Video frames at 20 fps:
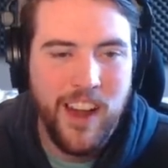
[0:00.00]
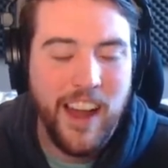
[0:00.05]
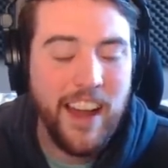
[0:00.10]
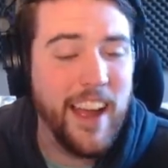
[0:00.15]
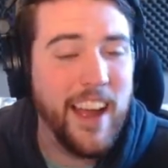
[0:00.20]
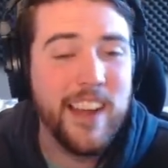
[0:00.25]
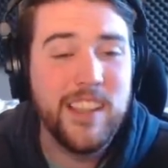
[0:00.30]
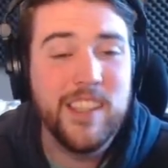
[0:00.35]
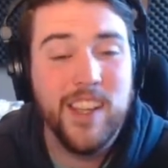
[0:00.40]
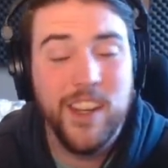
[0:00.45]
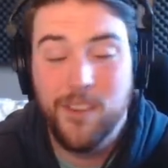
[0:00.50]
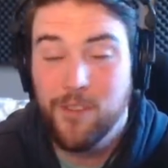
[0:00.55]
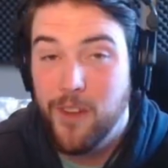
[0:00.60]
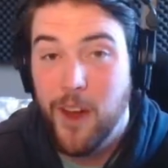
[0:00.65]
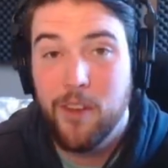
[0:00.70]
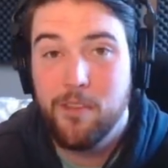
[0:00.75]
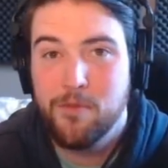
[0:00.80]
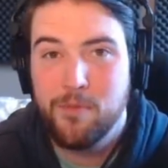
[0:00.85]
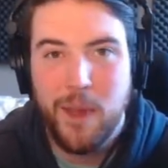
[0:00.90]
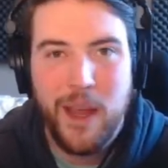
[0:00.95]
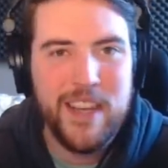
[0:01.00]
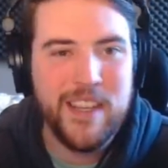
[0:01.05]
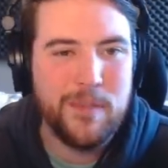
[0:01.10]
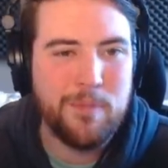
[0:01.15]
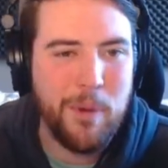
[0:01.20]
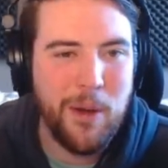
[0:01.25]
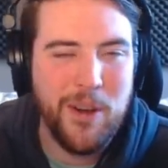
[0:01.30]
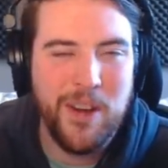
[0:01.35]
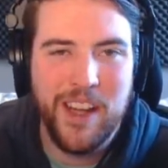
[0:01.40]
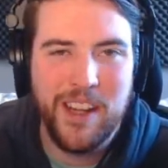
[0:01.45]
I actually love
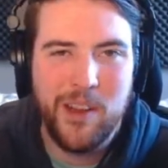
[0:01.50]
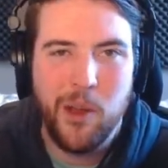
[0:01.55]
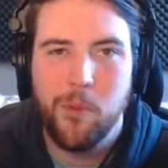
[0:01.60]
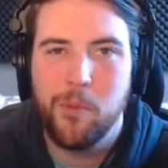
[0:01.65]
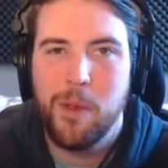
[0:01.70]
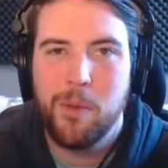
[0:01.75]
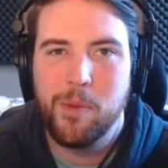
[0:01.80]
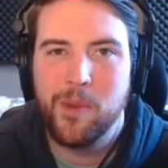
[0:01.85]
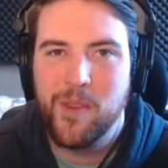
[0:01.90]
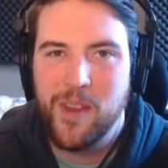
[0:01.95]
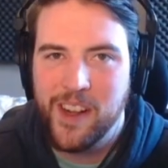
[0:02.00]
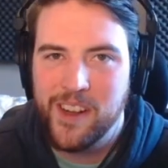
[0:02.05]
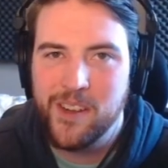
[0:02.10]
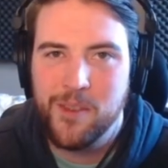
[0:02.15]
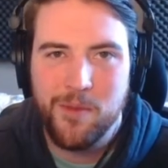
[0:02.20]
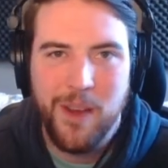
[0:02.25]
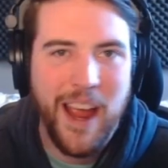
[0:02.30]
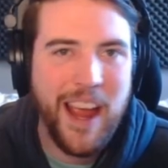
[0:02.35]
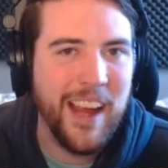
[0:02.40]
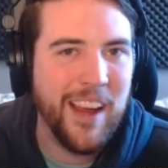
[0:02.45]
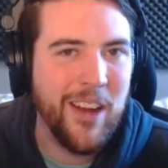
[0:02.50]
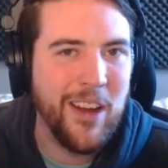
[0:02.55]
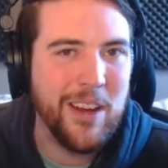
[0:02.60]
baseball. I know people like to rag